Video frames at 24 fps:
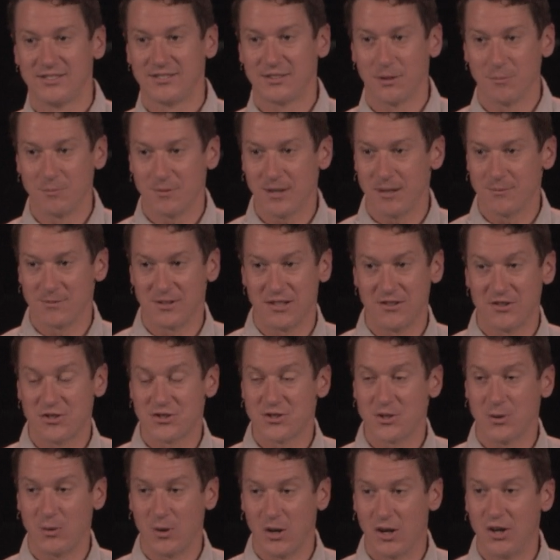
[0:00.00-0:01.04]
sometimes I just
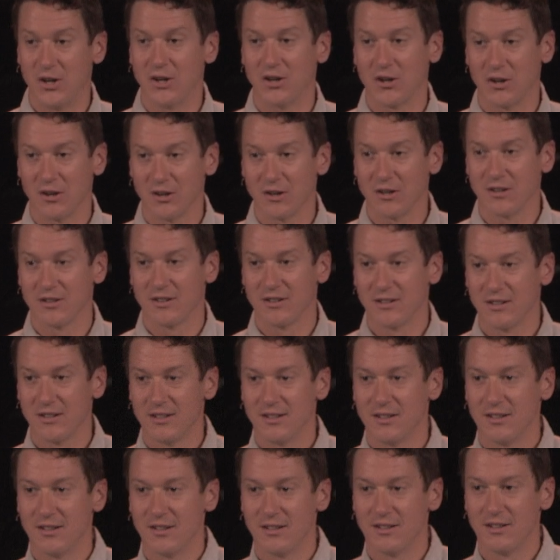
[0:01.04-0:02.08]
don't hunger
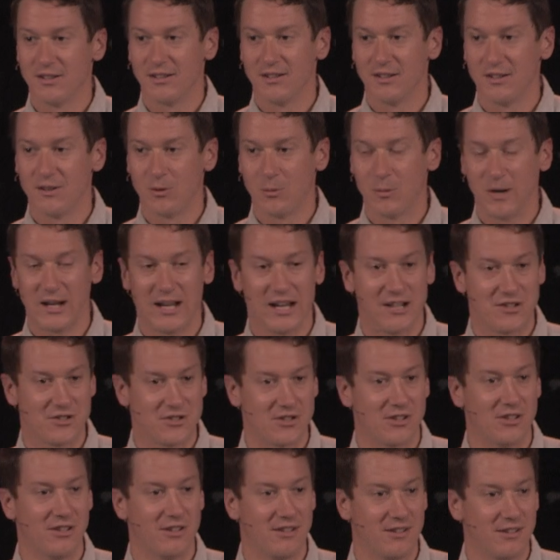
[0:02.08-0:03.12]
the way I
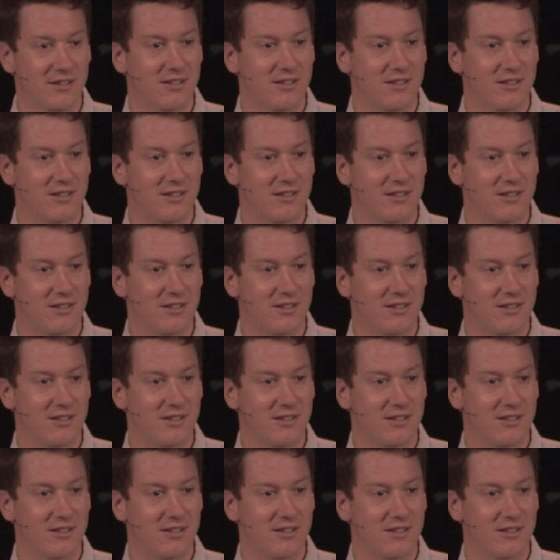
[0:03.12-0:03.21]
should.